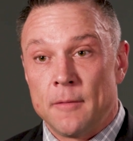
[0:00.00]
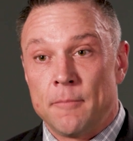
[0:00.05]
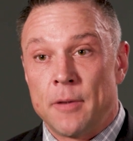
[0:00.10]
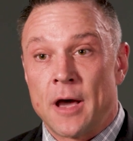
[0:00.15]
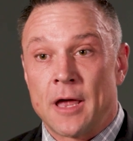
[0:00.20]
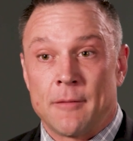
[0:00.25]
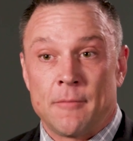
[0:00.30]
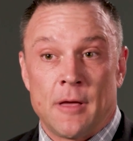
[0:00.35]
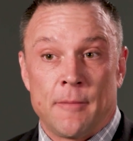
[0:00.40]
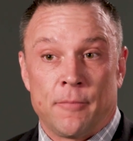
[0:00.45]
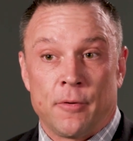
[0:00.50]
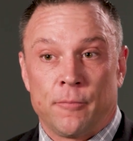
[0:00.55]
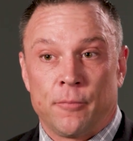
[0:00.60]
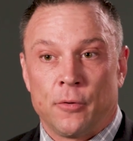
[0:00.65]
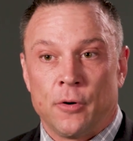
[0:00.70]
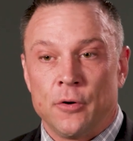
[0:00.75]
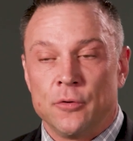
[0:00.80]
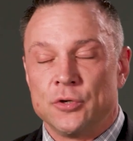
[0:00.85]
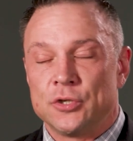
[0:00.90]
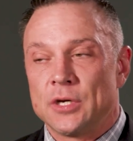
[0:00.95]
the bottom up
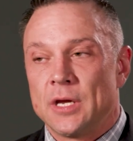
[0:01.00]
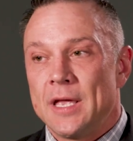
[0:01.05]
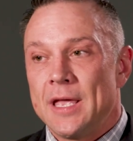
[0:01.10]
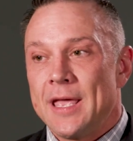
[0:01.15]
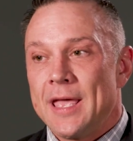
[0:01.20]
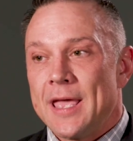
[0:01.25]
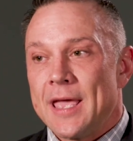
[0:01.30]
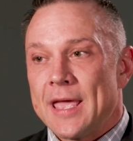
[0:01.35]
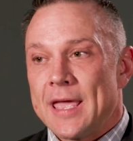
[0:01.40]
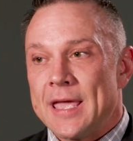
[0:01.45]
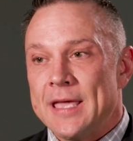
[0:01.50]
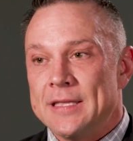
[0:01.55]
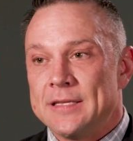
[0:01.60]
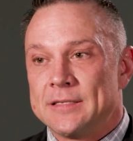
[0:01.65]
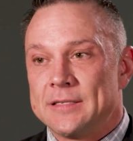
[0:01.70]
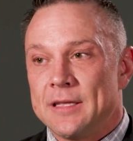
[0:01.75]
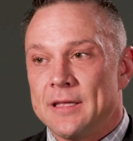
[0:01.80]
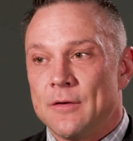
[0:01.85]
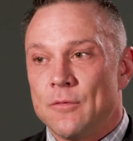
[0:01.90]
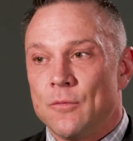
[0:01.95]
approach,
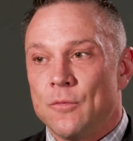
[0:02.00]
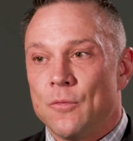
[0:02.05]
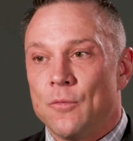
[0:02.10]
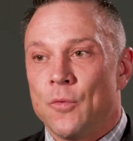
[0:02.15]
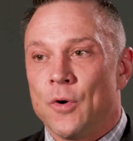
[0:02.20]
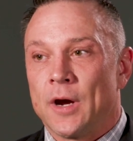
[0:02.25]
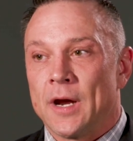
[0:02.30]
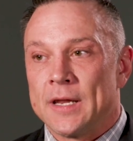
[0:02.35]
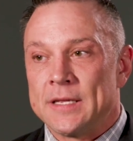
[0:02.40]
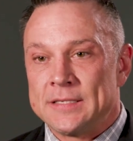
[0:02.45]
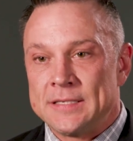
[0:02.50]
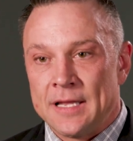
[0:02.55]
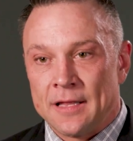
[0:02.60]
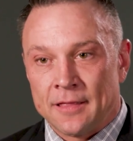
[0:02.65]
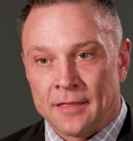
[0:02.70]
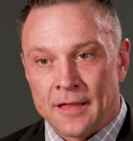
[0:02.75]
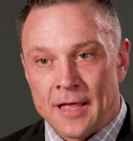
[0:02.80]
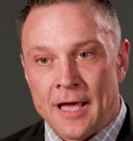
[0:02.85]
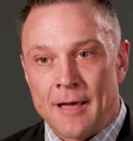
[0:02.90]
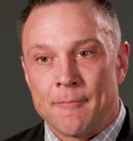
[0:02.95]
is we're gonna see a
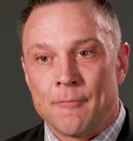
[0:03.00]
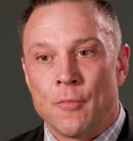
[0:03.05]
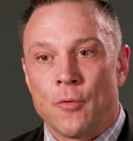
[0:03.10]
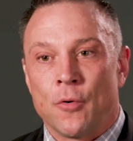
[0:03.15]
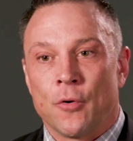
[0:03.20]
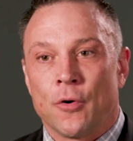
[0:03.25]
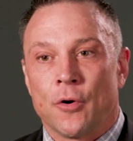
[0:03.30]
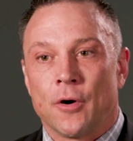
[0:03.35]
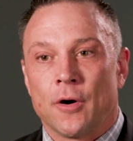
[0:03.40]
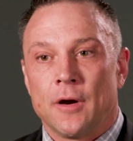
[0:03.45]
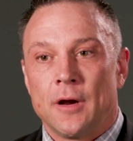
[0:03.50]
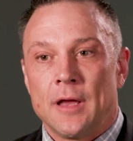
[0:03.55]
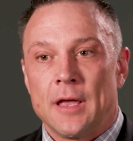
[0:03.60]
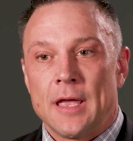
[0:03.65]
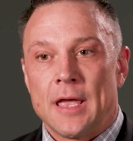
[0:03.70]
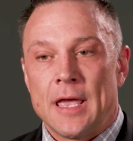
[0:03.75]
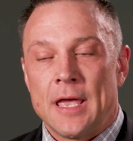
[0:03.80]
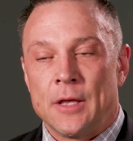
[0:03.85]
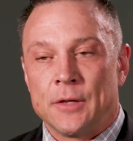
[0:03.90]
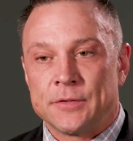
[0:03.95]
lot more
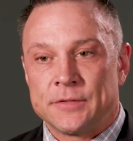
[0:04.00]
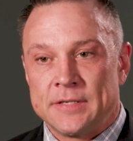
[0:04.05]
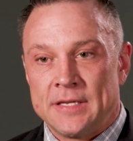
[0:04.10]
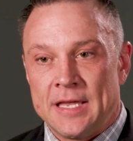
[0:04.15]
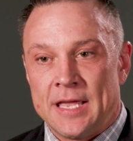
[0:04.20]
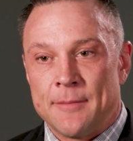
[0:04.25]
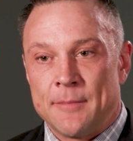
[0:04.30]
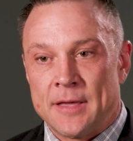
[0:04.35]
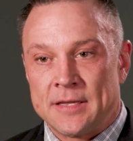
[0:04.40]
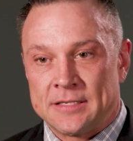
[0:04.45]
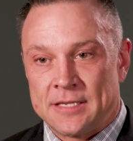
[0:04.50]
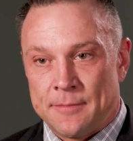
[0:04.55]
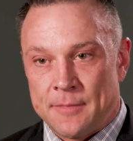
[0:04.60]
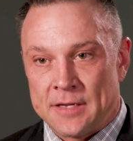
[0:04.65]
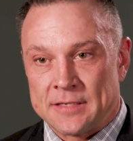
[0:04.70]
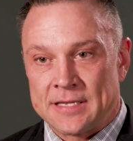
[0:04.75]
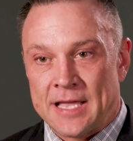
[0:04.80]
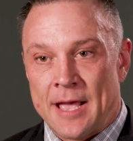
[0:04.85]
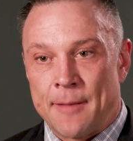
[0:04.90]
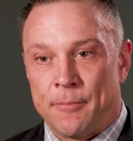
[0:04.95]

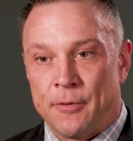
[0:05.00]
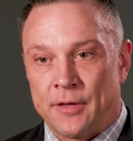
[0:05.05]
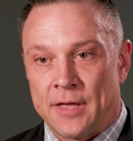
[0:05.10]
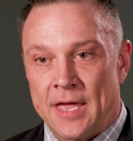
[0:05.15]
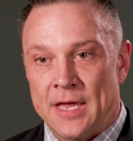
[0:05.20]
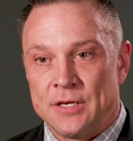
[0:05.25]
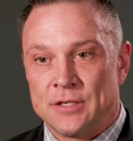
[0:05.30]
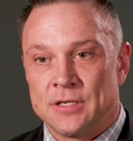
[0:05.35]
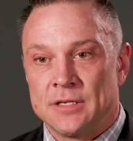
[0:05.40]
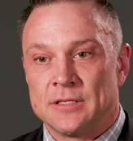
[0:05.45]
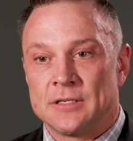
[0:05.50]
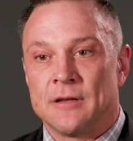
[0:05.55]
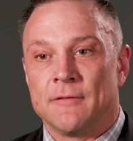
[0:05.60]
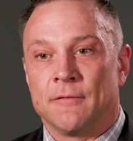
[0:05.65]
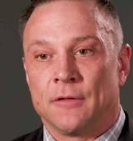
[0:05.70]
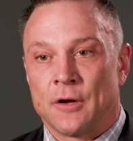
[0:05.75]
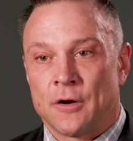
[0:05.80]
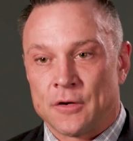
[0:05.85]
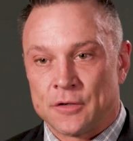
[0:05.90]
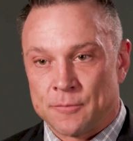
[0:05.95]
LC-MS/MS applications of
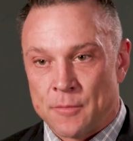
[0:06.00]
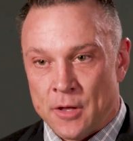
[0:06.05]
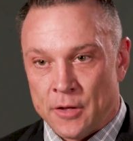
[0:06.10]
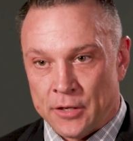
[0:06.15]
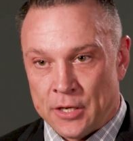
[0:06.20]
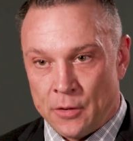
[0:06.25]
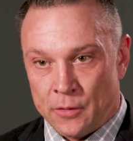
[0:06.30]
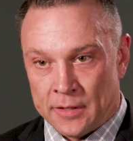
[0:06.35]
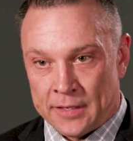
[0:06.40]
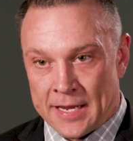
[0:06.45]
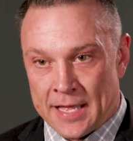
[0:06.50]
large molecule